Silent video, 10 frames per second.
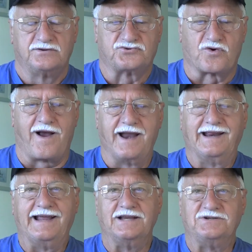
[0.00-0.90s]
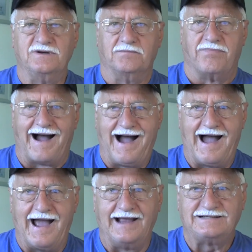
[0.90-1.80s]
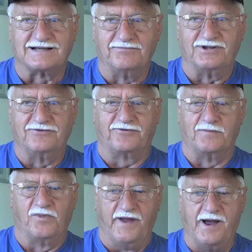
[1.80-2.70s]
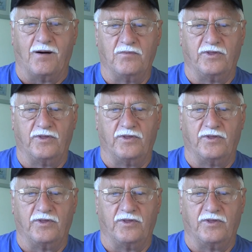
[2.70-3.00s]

trying to get you to buy something from them.